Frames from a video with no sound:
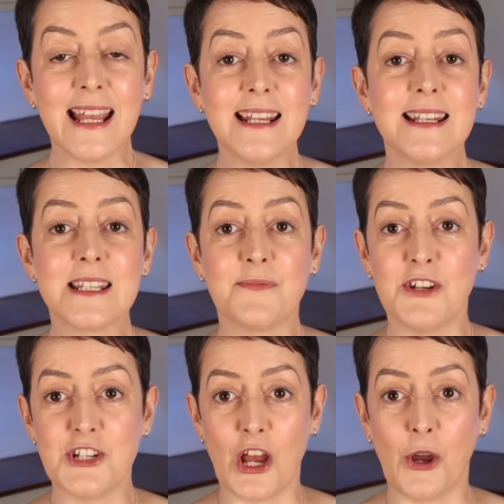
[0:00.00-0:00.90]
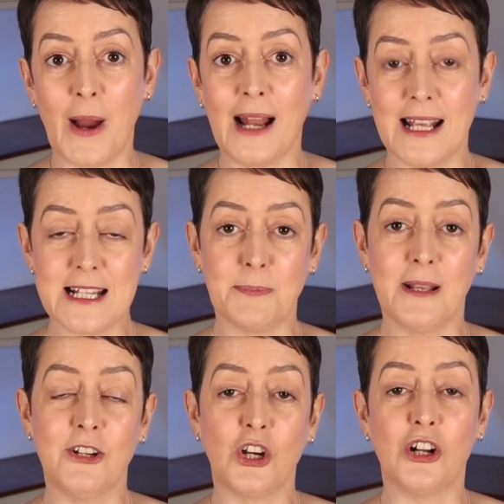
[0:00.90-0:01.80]
In this video, I'll
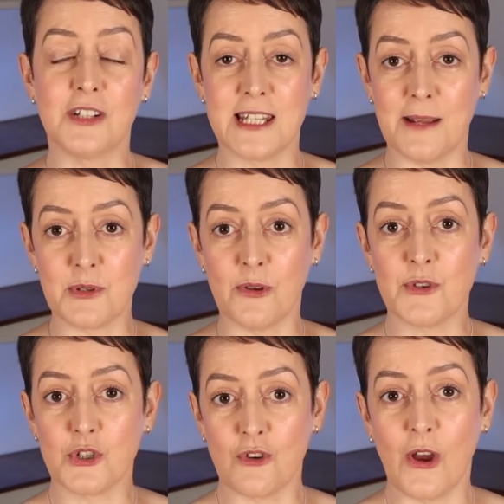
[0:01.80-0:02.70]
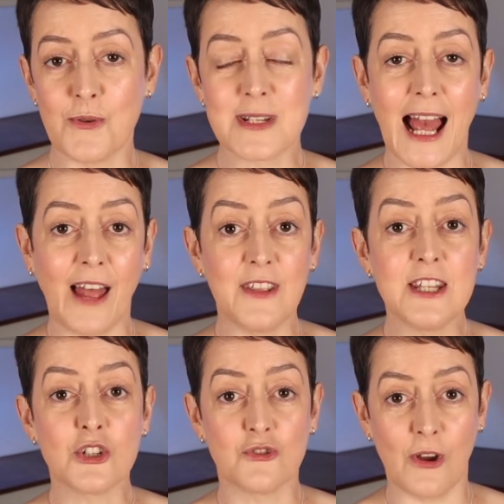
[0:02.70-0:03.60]
explain the concept of strokes and the
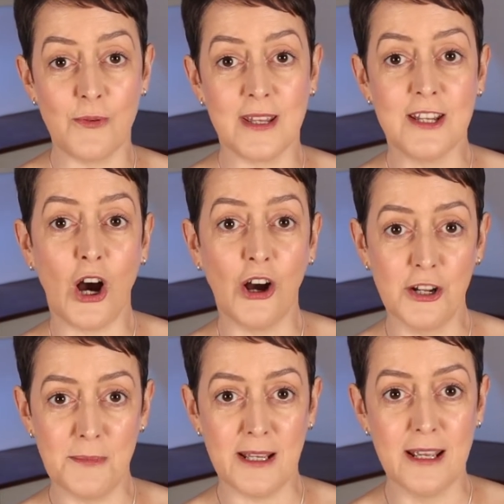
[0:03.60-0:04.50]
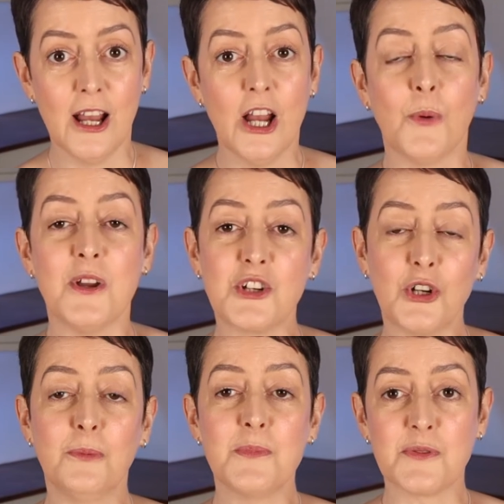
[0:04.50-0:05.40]
stroke economy, which
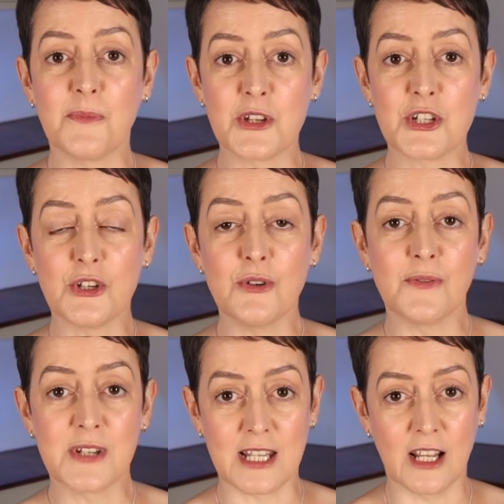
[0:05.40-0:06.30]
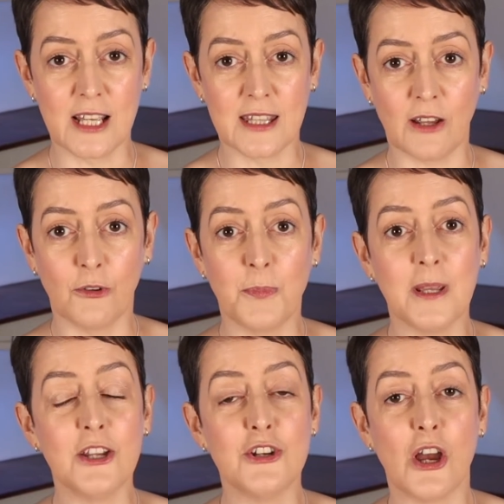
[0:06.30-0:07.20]
comes from the school of
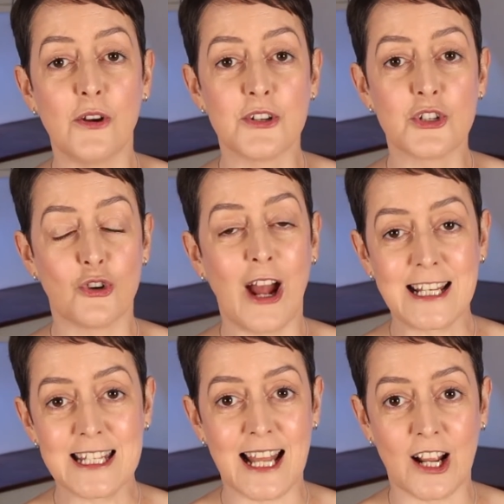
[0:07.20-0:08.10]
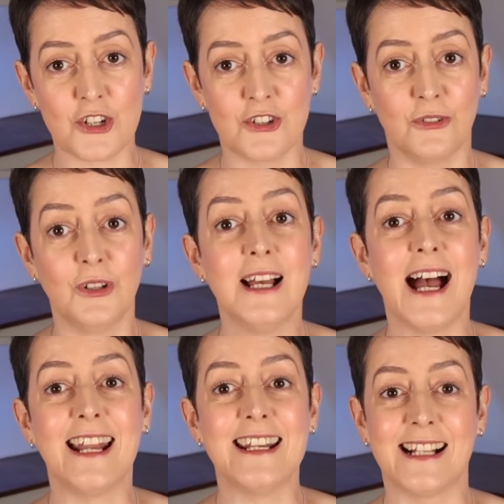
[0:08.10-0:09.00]
psychotherapy known as transactional
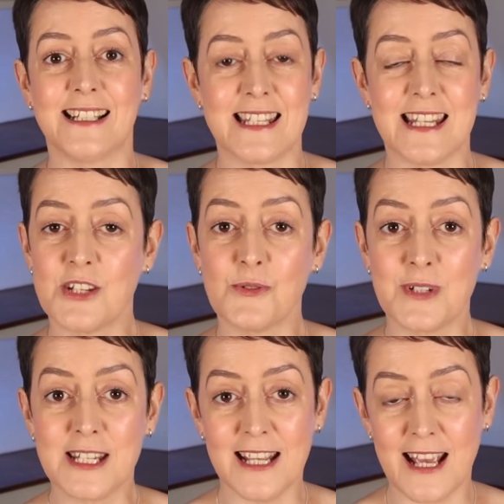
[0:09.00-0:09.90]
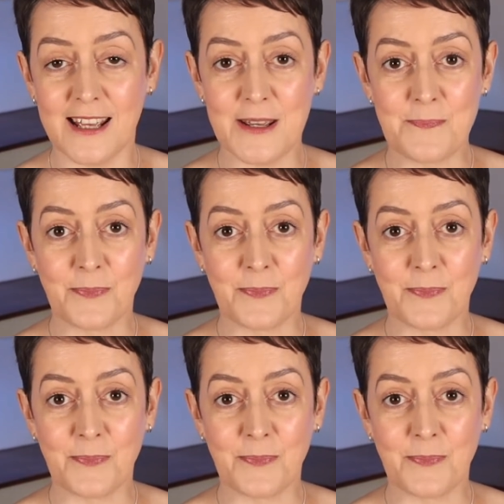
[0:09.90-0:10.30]
analysis, or TA.